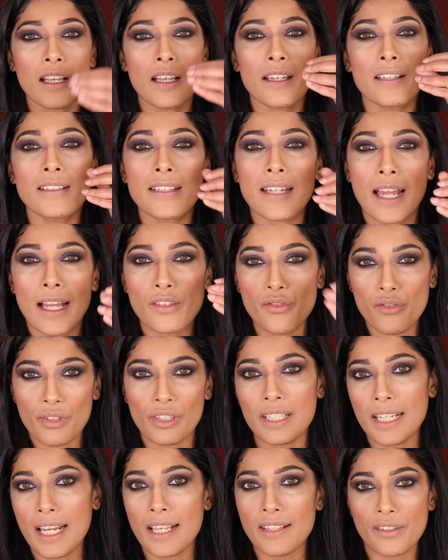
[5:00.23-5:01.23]

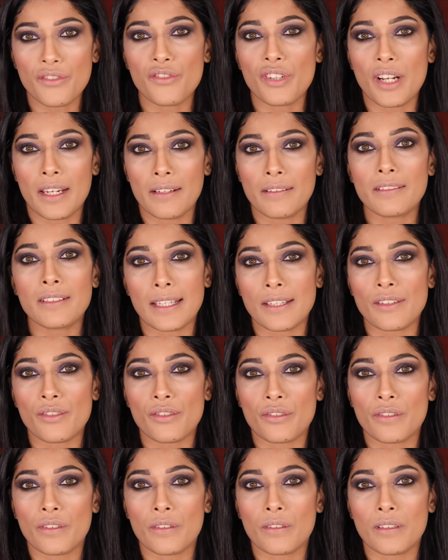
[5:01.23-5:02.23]
naturally has a drier
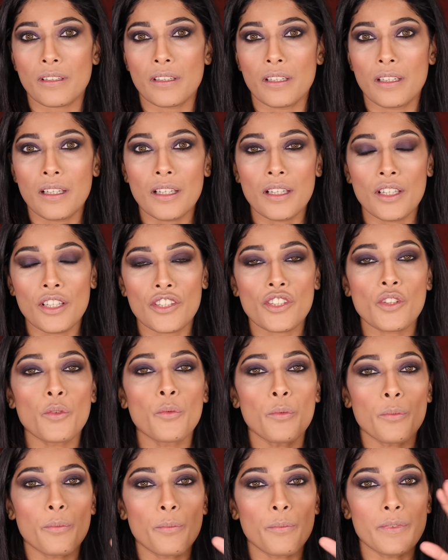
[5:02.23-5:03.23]
texture.
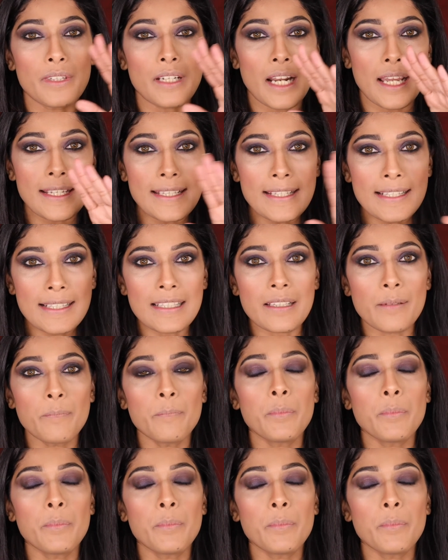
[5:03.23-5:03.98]
So nice lip